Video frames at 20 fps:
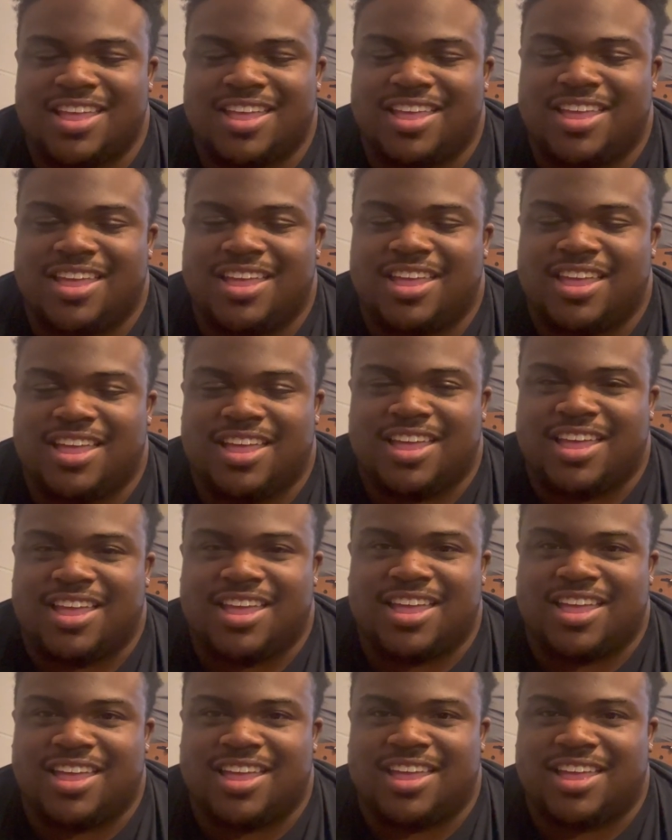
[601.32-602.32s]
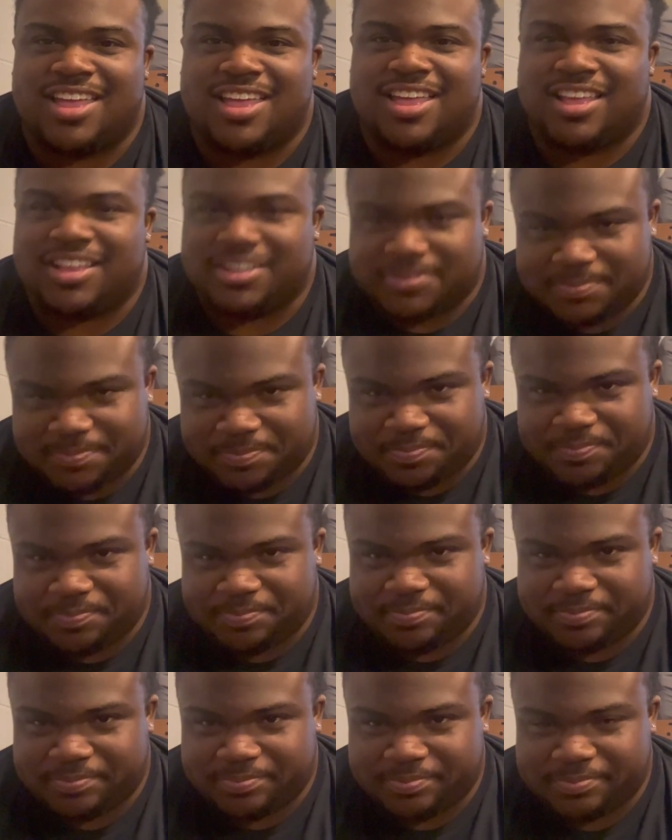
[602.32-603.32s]
Engine literally be screaming out for
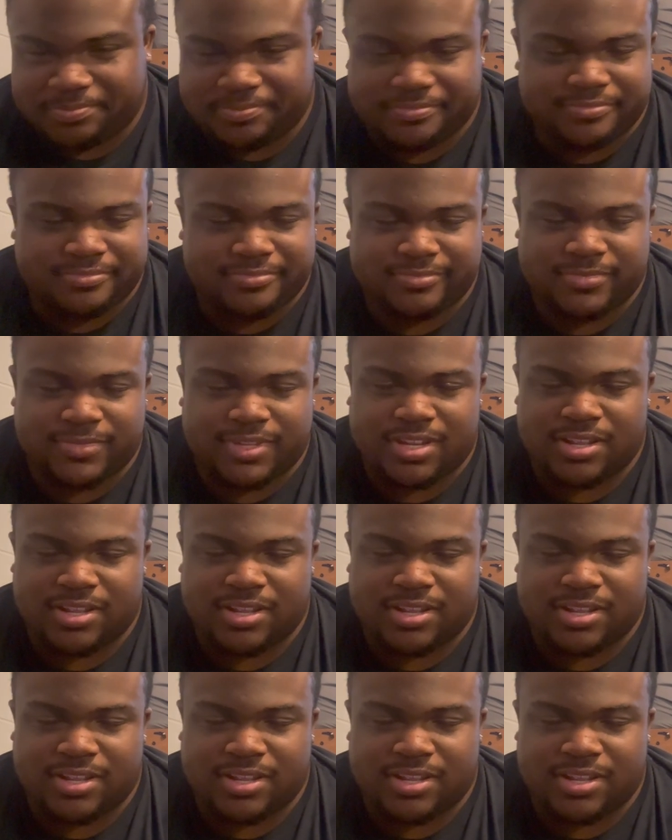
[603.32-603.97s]
help because it can't